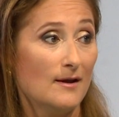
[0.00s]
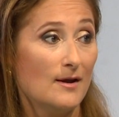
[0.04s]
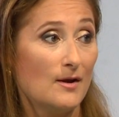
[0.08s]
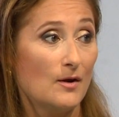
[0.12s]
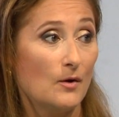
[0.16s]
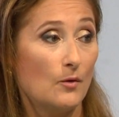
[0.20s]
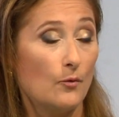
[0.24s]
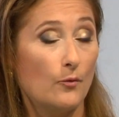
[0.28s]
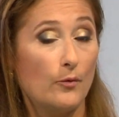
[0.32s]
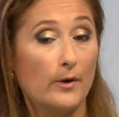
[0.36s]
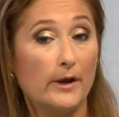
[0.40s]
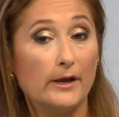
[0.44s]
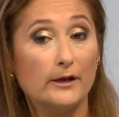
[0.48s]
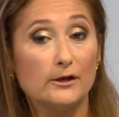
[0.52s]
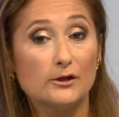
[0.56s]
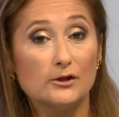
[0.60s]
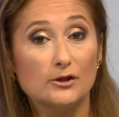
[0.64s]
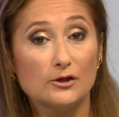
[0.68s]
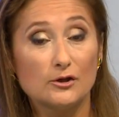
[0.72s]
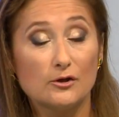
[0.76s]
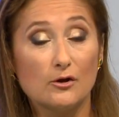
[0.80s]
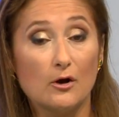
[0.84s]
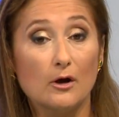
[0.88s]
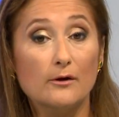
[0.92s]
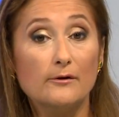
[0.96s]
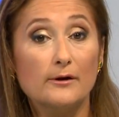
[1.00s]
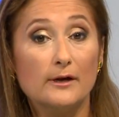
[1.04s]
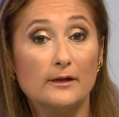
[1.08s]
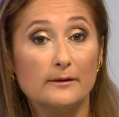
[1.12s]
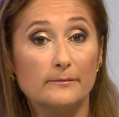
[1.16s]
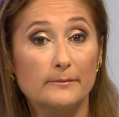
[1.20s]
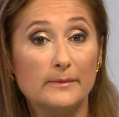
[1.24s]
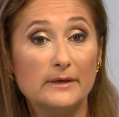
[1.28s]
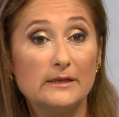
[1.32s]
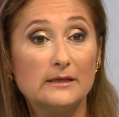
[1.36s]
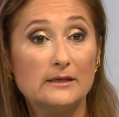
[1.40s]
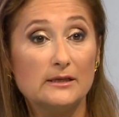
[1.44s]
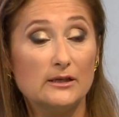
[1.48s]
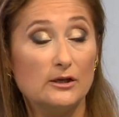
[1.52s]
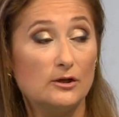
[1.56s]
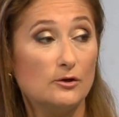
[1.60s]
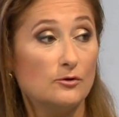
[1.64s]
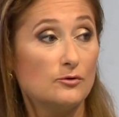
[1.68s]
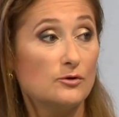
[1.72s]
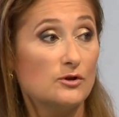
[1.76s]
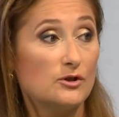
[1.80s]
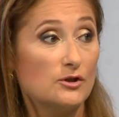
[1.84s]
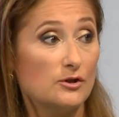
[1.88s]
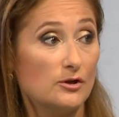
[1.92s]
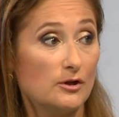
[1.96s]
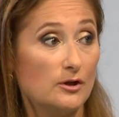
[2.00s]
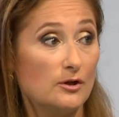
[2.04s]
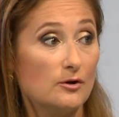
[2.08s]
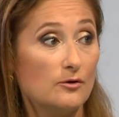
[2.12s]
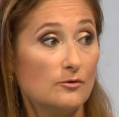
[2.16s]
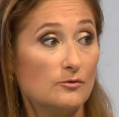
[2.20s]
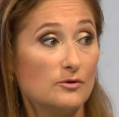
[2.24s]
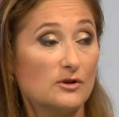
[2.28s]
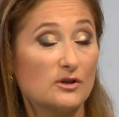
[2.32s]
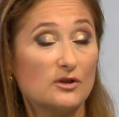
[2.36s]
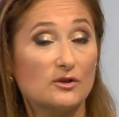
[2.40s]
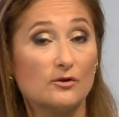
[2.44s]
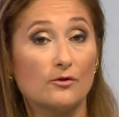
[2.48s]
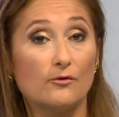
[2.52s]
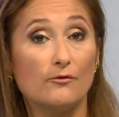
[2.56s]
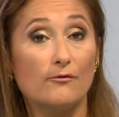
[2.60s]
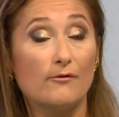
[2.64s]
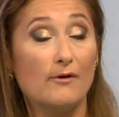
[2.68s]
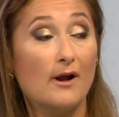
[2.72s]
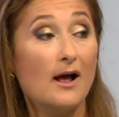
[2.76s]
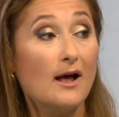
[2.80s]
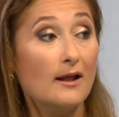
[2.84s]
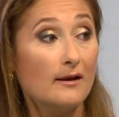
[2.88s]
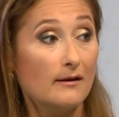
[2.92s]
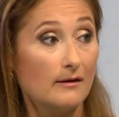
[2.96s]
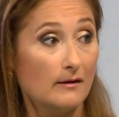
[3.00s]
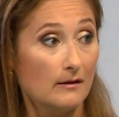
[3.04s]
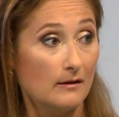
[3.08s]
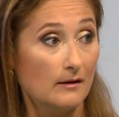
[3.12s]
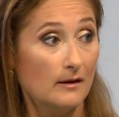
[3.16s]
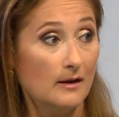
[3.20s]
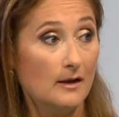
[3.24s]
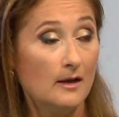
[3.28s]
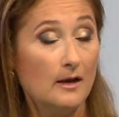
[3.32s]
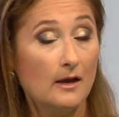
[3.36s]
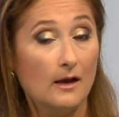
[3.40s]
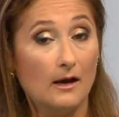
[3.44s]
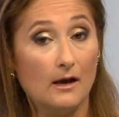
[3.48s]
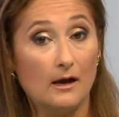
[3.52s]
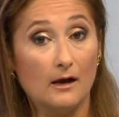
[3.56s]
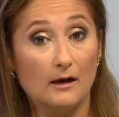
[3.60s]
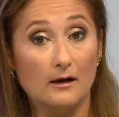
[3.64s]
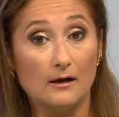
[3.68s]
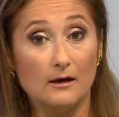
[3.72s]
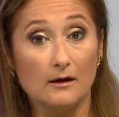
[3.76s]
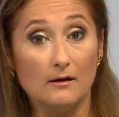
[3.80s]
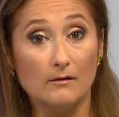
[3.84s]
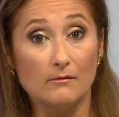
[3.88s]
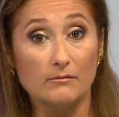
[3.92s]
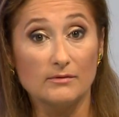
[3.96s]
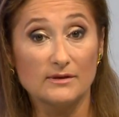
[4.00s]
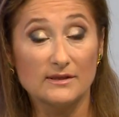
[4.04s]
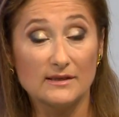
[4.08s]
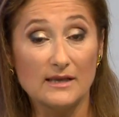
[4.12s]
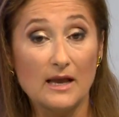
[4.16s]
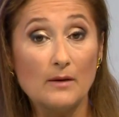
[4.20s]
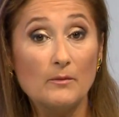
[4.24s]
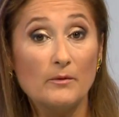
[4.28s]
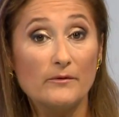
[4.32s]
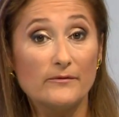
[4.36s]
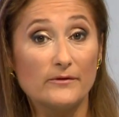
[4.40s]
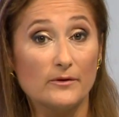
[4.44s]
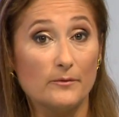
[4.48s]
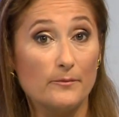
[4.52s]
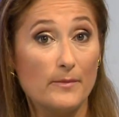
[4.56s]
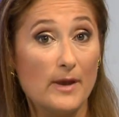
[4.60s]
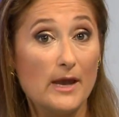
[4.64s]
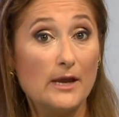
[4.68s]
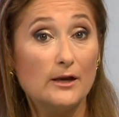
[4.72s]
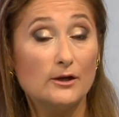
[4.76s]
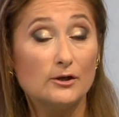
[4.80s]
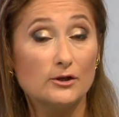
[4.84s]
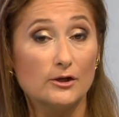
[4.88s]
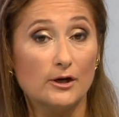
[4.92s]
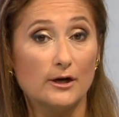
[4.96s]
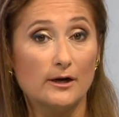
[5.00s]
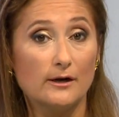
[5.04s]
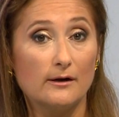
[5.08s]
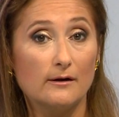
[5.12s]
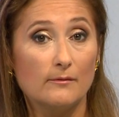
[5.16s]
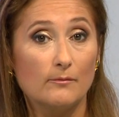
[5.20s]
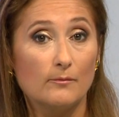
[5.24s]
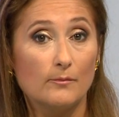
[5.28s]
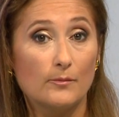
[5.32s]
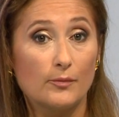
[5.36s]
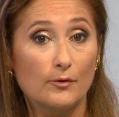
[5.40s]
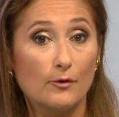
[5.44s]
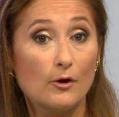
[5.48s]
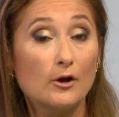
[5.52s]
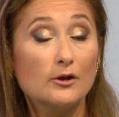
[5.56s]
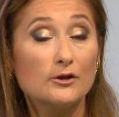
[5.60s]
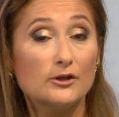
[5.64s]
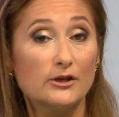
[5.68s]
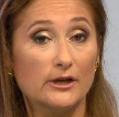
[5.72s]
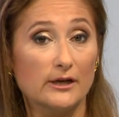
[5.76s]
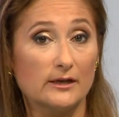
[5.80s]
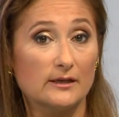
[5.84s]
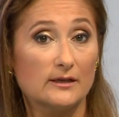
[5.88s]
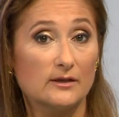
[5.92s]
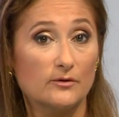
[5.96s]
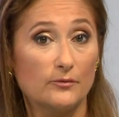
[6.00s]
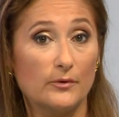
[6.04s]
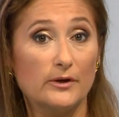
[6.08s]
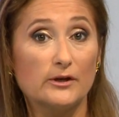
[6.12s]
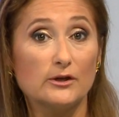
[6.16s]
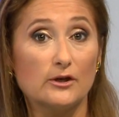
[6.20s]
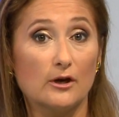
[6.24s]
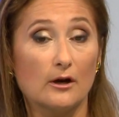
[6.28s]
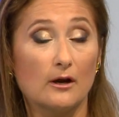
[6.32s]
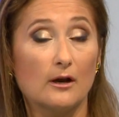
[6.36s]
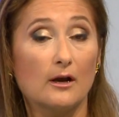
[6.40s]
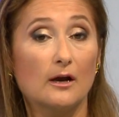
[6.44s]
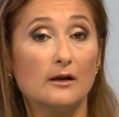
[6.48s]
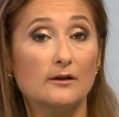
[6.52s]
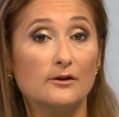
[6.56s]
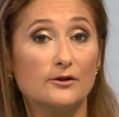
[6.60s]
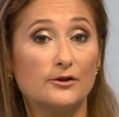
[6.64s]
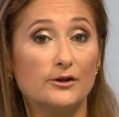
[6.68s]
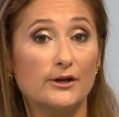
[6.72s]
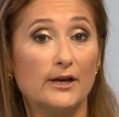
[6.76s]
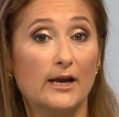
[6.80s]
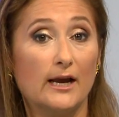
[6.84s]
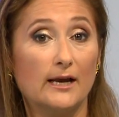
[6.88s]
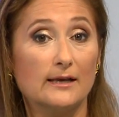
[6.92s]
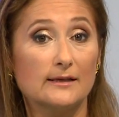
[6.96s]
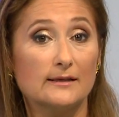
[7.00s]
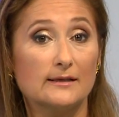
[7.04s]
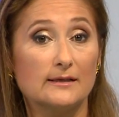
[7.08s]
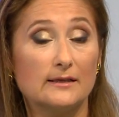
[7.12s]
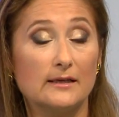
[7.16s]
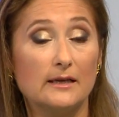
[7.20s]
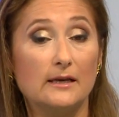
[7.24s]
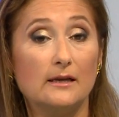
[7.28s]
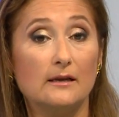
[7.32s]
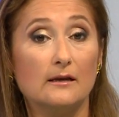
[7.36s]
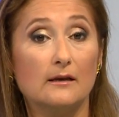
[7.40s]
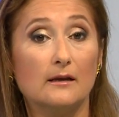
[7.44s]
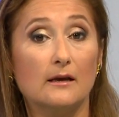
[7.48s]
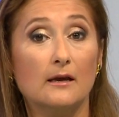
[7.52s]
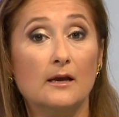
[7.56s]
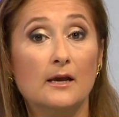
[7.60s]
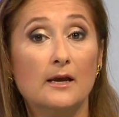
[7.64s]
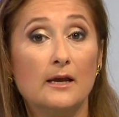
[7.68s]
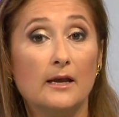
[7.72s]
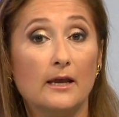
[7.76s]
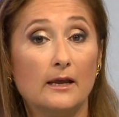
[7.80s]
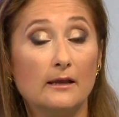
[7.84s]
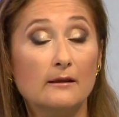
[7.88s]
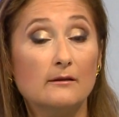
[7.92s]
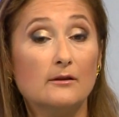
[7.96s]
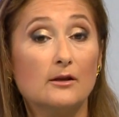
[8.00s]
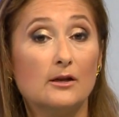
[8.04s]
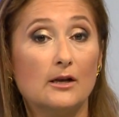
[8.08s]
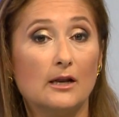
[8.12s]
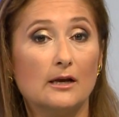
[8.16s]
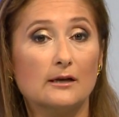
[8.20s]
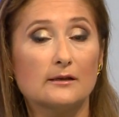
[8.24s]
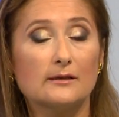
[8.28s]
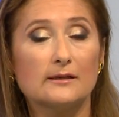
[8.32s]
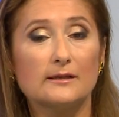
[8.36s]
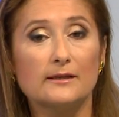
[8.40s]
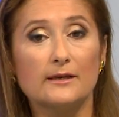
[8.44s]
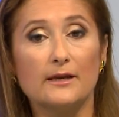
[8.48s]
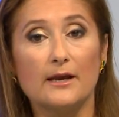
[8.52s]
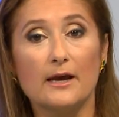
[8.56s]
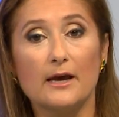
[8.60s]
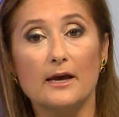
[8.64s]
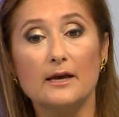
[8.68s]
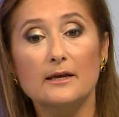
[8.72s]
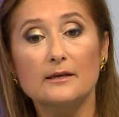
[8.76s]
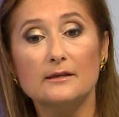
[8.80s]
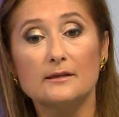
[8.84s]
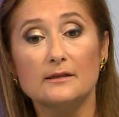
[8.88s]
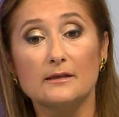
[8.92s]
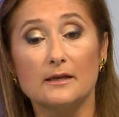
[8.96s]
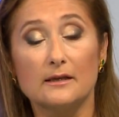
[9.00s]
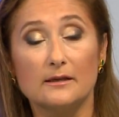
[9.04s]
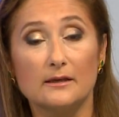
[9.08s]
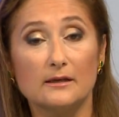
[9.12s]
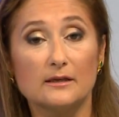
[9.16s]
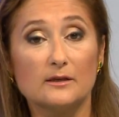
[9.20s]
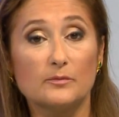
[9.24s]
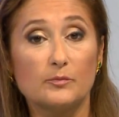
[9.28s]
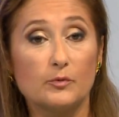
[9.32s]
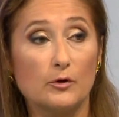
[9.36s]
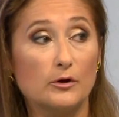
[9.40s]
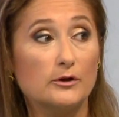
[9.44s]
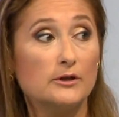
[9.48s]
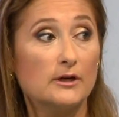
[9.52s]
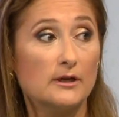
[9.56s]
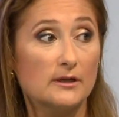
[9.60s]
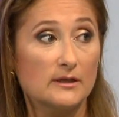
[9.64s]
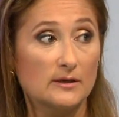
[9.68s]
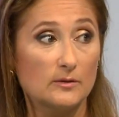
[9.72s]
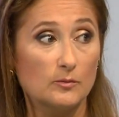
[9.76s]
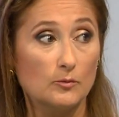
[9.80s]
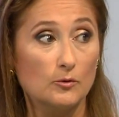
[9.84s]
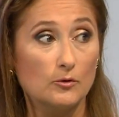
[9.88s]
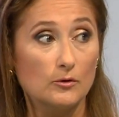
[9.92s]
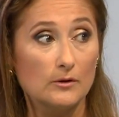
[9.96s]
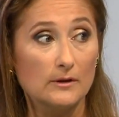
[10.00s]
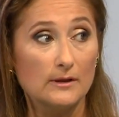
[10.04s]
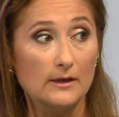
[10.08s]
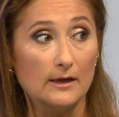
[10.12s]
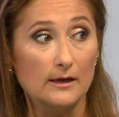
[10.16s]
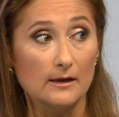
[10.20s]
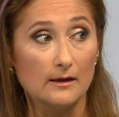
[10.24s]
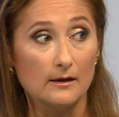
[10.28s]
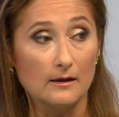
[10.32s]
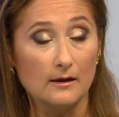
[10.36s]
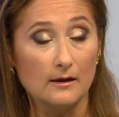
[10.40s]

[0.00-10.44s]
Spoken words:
which Konrad Mizzi used to use to run some of the major projects which our country has seen in the last years, that is Projects Malta